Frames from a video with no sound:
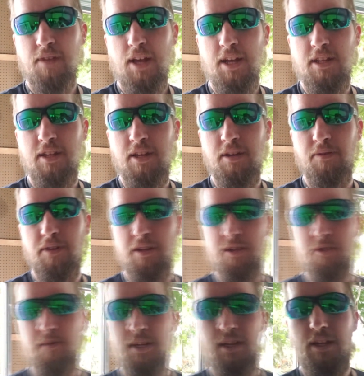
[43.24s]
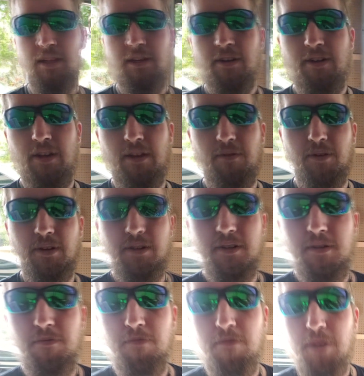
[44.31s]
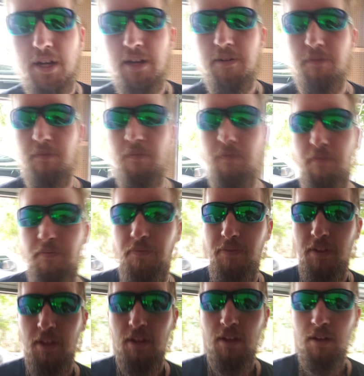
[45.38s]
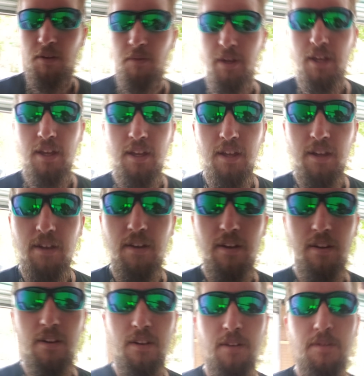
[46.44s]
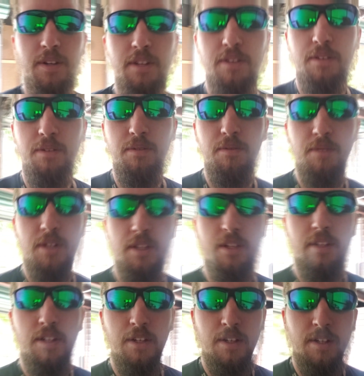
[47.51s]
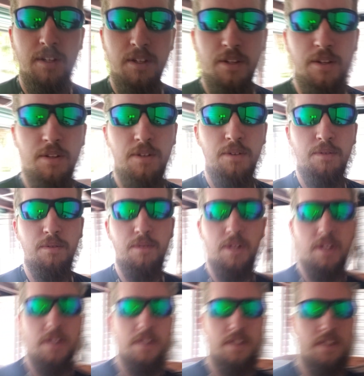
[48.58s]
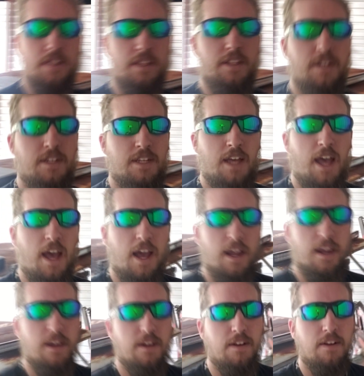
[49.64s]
18-wheeler is my daily, you know how that works. But we are going to do the Tach